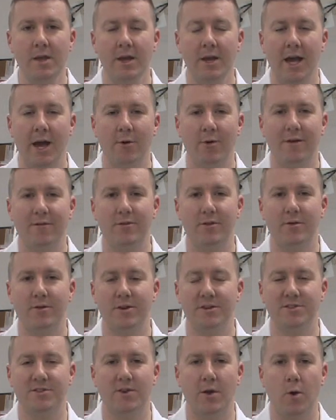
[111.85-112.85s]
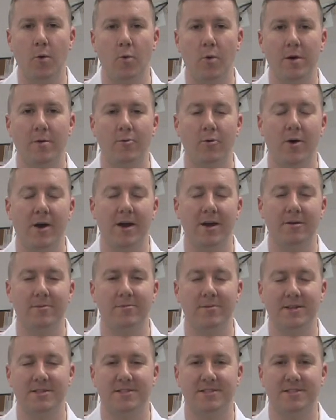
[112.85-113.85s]
However, there is no one way
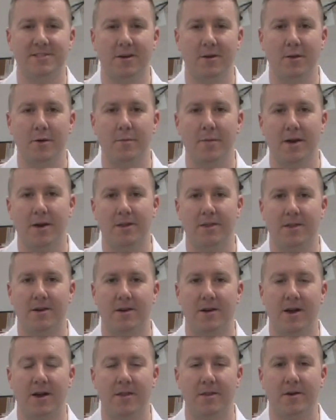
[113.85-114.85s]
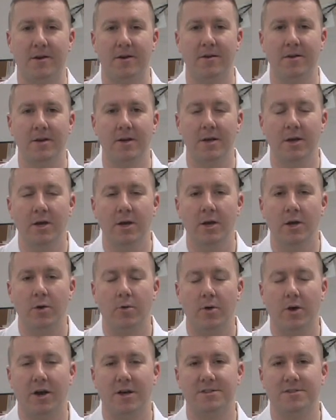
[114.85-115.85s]
necessarily better than another.
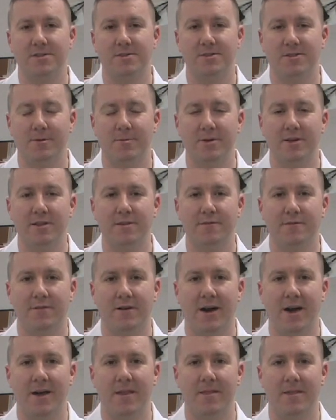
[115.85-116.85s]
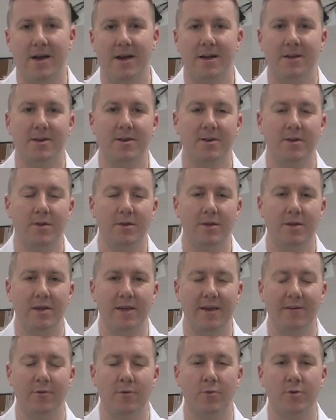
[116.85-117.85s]
We also typically find that
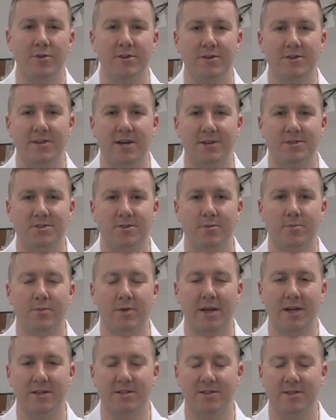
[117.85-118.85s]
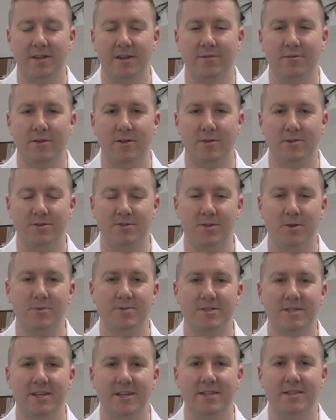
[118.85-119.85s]
even with the denture, because even though there's no
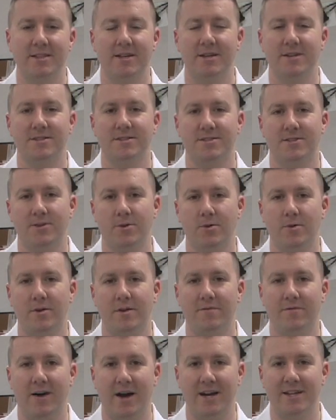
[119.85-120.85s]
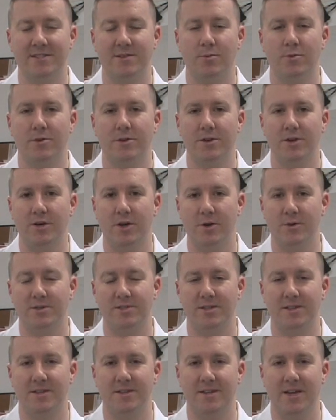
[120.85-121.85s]
teeth, that it's still advisable that you go
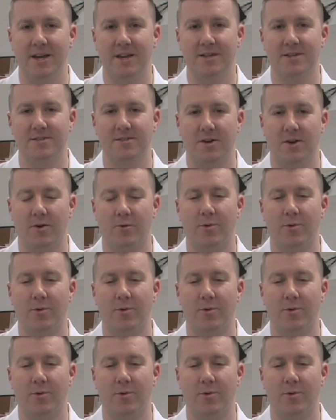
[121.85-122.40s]
see the dentist on a